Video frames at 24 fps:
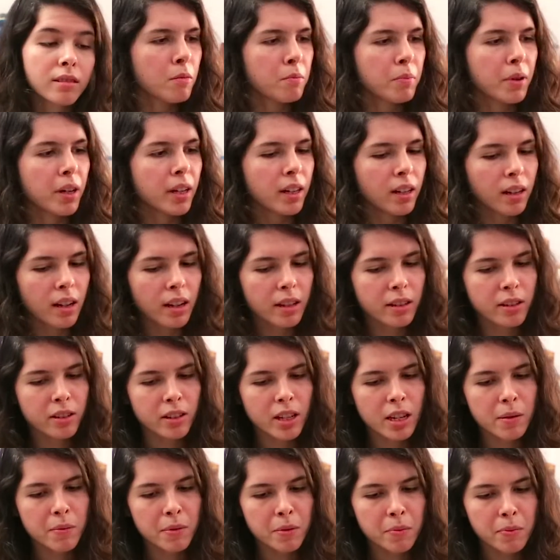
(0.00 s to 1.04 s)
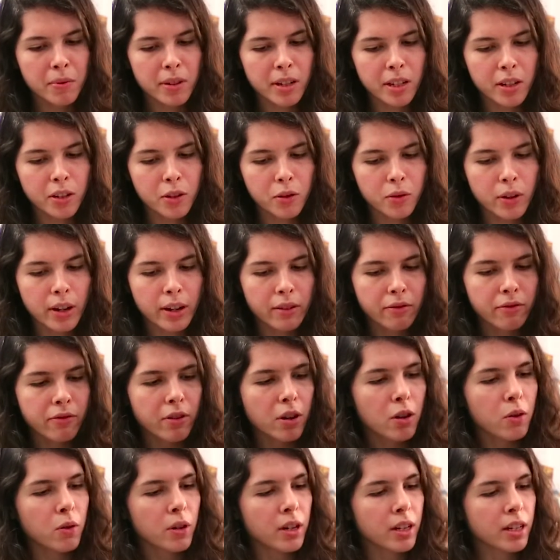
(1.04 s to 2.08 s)
But it seems pretty
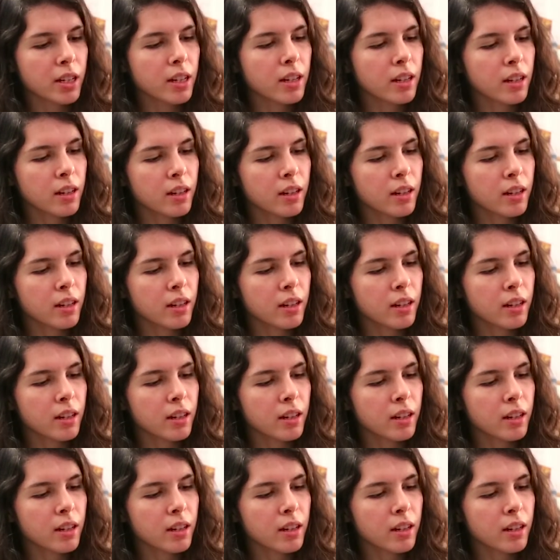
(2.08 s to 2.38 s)
straightforward.